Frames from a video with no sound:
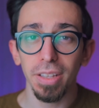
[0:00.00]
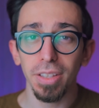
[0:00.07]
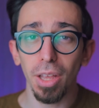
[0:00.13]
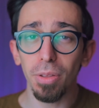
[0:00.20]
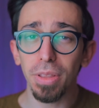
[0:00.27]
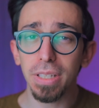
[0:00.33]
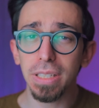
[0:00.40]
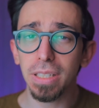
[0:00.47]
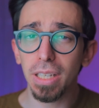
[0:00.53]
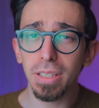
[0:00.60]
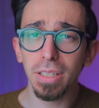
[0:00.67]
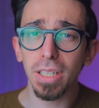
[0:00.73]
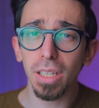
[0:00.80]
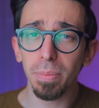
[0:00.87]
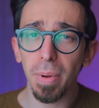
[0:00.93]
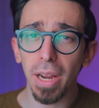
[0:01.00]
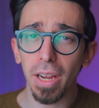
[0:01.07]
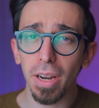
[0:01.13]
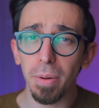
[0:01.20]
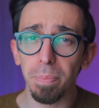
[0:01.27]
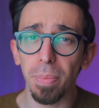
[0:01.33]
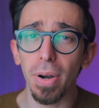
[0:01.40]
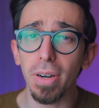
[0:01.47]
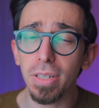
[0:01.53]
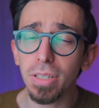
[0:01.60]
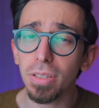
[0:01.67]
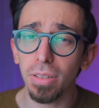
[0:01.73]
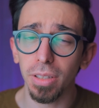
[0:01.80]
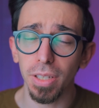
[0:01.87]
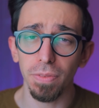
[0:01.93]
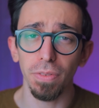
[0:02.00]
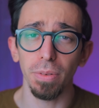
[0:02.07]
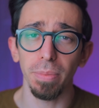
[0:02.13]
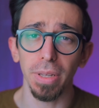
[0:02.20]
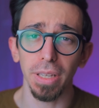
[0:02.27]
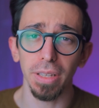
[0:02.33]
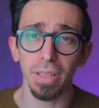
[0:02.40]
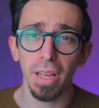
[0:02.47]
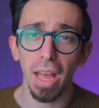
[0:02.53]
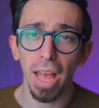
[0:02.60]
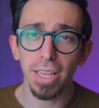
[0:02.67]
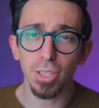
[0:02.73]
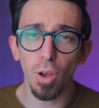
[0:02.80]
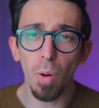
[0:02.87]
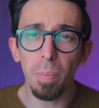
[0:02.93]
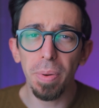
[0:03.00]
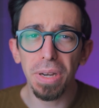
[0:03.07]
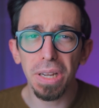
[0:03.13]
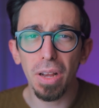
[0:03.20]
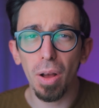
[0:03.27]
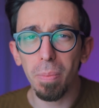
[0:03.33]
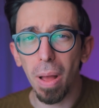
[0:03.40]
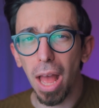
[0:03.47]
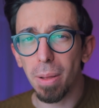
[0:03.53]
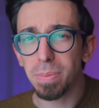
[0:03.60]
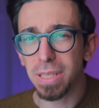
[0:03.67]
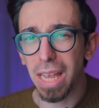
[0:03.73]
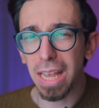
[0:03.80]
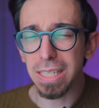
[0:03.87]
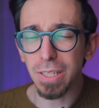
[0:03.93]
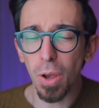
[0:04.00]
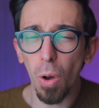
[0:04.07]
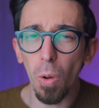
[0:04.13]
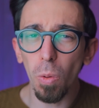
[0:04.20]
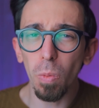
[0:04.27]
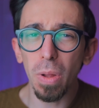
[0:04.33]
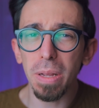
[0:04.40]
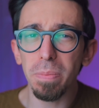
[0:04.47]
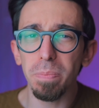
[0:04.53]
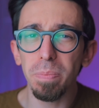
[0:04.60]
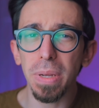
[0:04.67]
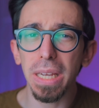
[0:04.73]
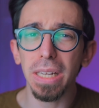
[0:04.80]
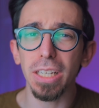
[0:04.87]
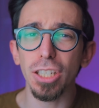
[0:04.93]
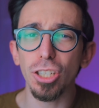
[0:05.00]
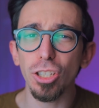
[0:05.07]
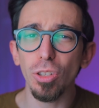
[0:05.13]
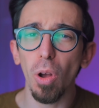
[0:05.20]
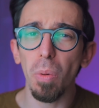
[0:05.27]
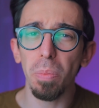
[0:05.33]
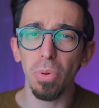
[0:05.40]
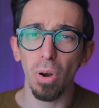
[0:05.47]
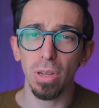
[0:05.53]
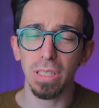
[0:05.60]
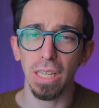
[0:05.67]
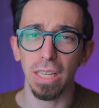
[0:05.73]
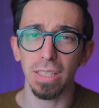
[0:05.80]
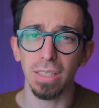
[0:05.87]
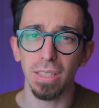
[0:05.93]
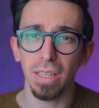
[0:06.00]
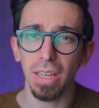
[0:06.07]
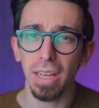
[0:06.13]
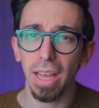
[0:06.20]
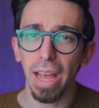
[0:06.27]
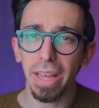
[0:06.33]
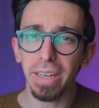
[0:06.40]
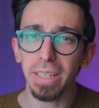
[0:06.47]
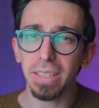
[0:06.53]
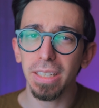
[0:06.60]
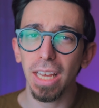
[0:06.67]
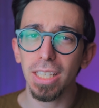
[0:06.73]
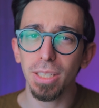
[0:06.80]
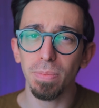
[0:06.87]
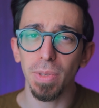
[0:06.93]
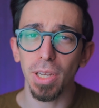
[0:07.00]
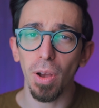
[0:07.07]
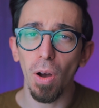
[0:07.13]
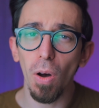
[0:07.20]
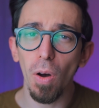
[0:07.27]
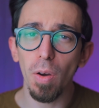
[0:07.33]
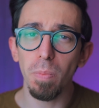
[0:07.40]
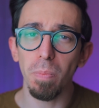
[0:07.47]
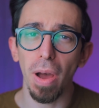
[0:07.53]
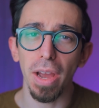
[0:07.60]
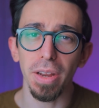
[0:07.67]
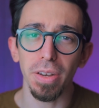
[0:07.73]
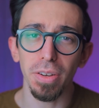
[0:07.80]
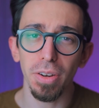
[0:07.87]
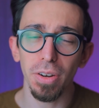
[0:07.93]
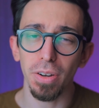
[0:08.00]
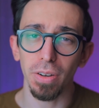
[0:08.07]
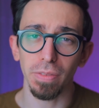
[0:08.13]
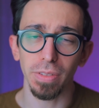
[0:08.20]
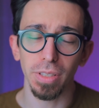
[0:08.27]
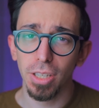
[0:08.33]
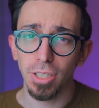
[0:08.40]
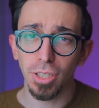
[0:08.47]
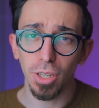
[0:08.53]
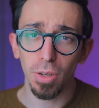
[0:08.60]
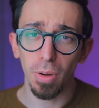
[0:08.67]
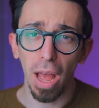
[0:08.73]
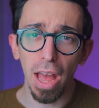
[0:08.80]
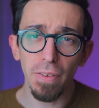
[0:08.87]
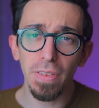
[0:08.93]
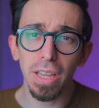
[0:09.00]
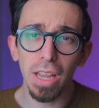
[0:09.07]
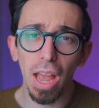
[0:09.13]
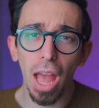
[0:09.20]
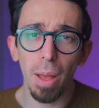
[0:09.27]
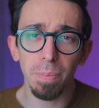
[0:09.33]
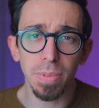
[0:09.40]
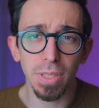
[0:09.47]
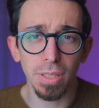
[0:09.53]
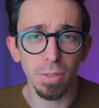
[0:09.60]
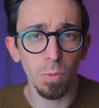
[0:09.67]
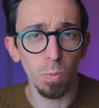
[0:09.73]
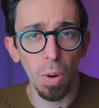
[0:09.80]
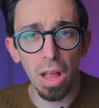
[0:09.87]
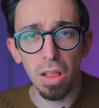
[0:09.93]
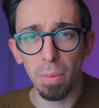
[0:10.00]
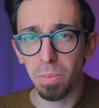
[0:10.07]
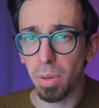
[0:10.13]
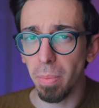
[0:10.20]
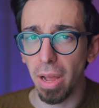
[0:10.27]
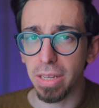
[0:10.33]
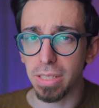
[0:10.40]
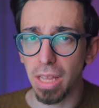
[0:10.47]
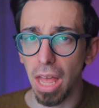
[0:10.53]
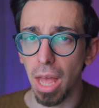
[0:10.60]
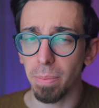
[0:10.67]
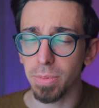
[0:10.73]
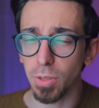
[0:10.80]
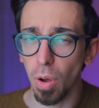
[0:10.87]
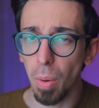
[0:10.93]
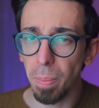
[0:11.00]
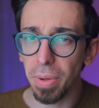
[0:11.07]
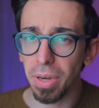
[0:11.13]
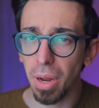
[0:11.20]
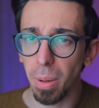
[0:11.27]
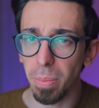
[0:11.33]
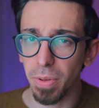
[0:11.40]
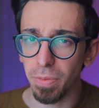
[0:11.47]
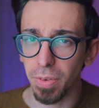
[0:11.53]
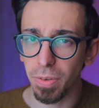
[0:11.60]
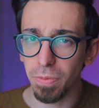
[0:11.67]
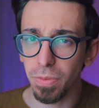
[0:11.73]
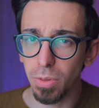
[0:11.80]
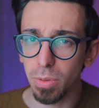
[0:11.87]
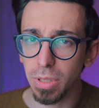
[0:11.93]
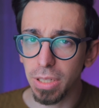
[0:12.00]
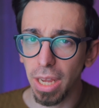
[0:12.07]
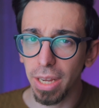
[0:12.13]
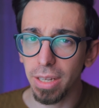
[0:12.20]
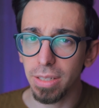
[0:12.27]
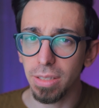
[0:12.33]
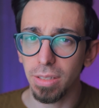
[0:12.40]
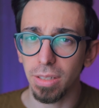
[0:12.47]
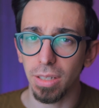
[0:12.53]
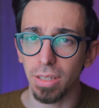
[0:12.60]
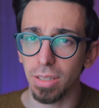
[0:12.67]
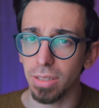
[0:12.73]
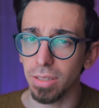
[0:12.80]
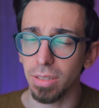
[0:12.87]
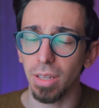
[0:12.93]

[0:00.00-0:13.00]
Now this is a deal maker personally for me, as opening up apps has always been a slow process and it gets me on my nerves. So having apps, well optimized apps, open up in a few seconds is